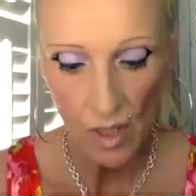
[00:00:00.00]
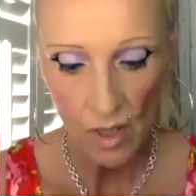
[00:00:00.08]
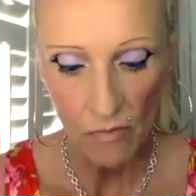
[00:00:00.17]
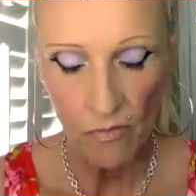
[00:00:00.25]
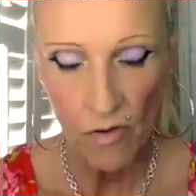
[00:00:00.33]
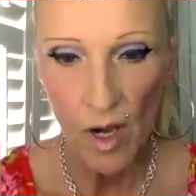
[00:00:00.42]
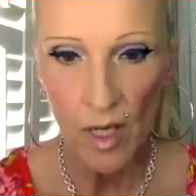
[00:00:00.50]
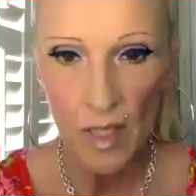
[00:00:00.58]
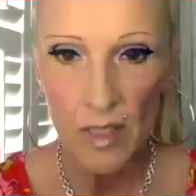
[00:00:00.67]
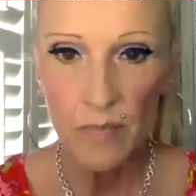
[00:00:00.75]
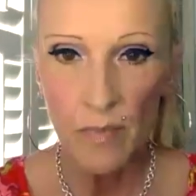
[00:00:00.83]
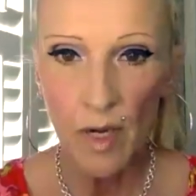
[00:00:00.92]

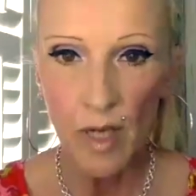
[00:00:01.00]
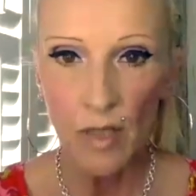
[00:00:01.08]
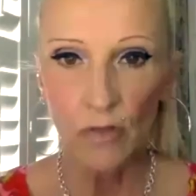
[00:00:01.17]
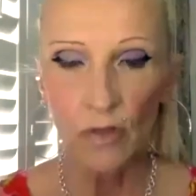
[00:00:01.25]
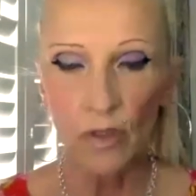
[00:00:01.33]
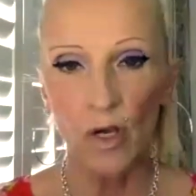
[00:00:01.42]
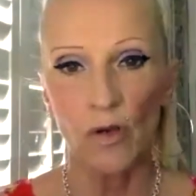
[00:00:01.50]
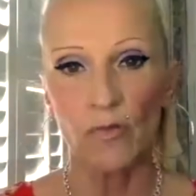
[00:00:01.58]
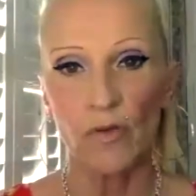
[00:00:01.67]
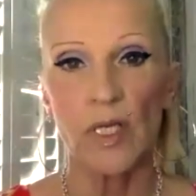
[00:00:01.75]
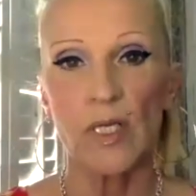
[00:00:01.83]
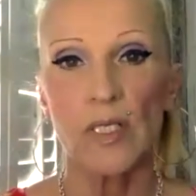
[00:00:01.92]
find Michael Gove
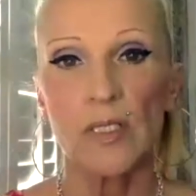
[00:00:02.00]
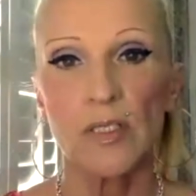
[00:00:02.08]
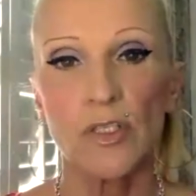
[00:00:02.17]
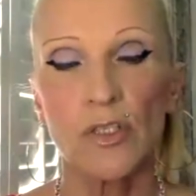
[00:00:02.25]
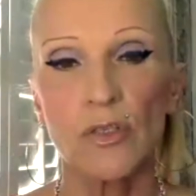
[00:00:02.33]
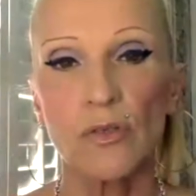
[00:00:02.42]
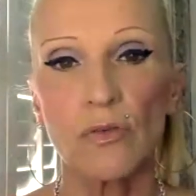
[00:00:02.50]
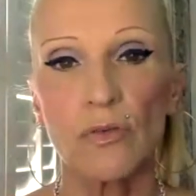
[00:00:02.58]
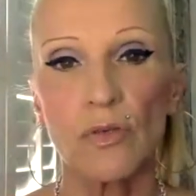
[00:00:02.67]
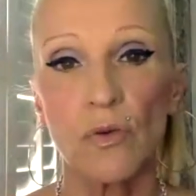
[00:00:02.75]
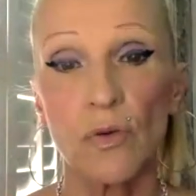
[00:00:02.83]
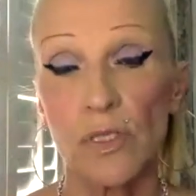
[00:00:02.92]
is to
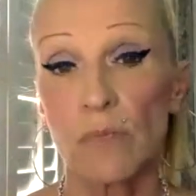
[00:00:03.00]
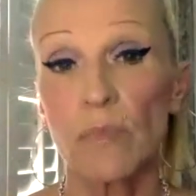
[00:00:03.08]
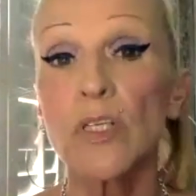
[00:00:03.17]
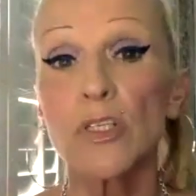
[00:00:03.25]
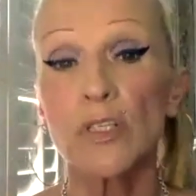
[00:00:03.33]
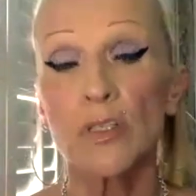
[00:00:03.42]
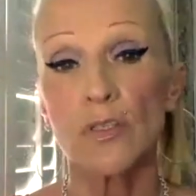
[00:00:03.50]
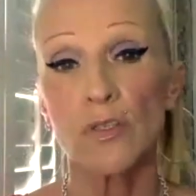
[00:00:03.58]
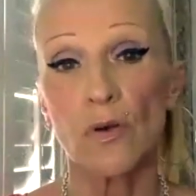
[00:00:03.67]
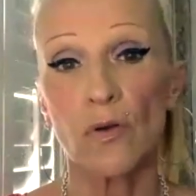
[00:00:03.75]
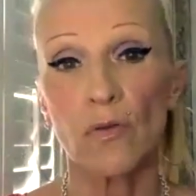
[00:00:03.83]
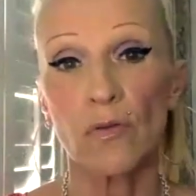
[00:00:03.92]
your submissions
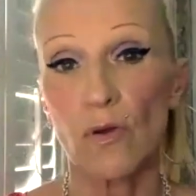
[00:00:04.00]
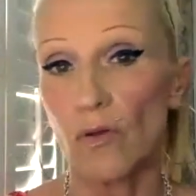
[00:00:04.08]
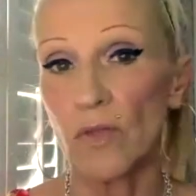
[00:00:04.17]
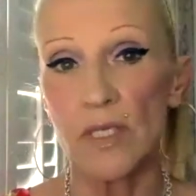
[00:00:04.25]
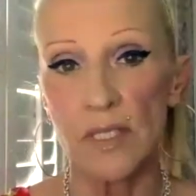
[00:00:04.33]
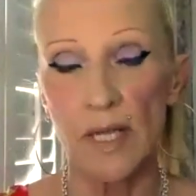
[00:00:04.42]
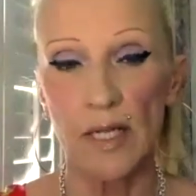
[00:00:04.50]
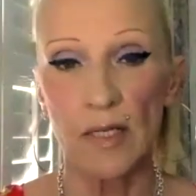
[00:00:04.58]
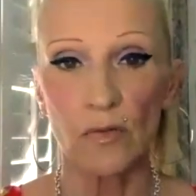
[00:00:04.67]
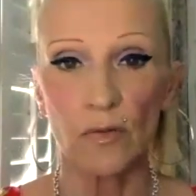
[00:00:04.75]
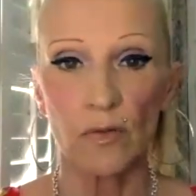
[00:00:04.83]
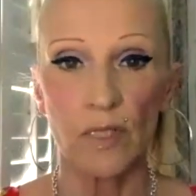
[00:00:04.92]
on these landlord